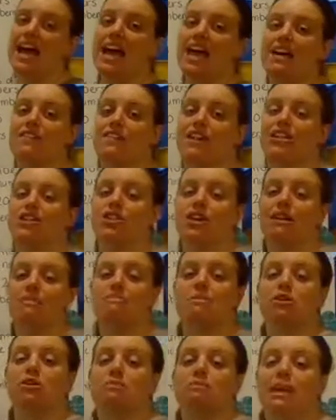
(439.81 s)
If I try and
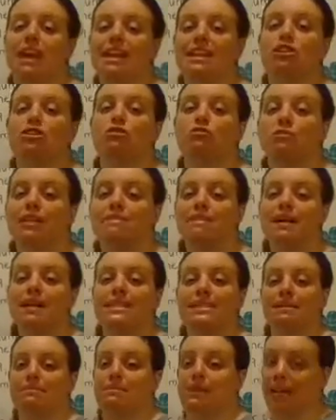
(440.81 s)
multiply 3 by
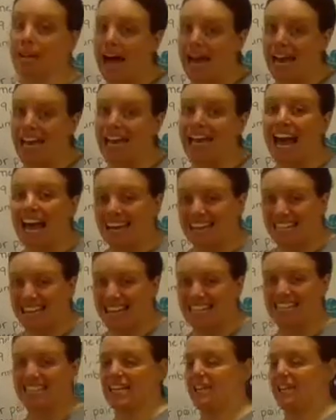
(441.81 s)
something, I can't get